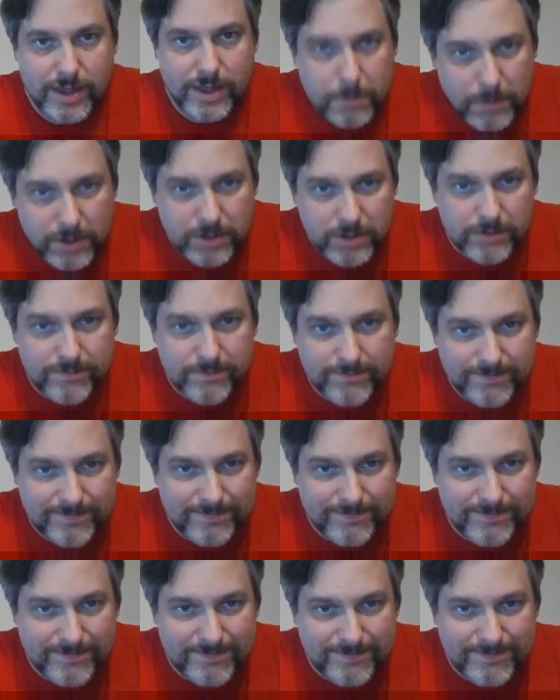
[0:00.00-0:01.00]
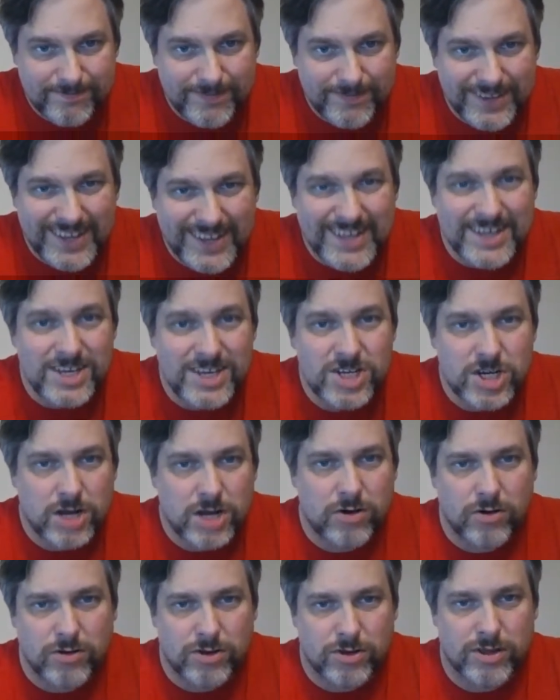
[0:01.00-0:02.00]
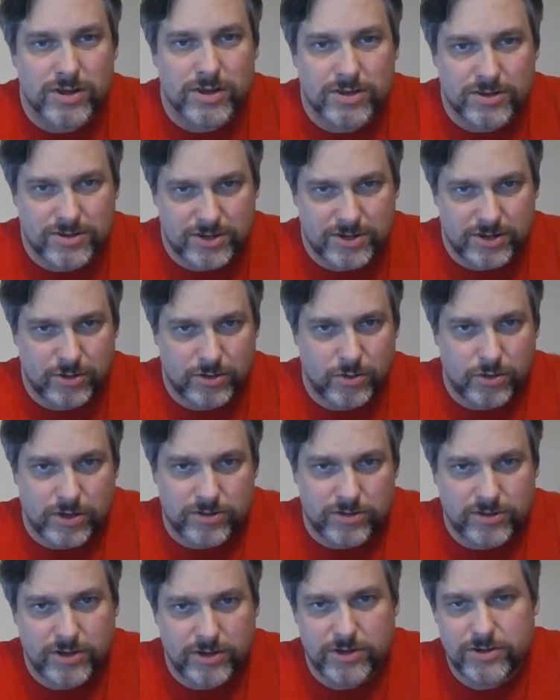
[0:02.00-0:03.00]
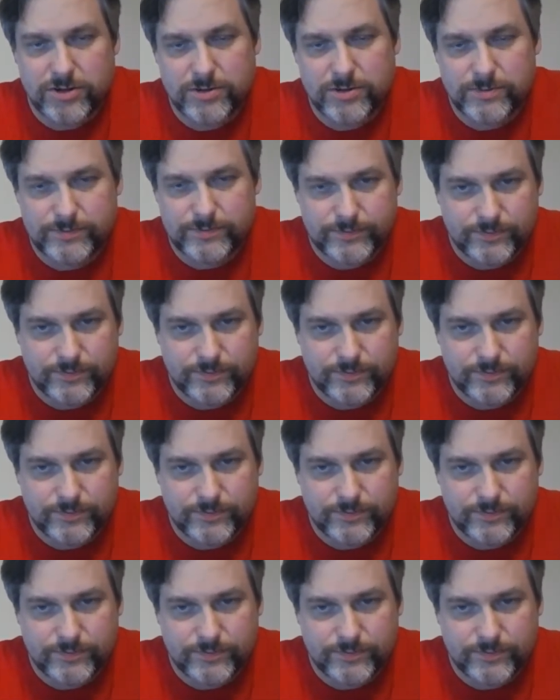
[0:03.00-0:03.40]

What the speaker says: But in general, you get to see who this is.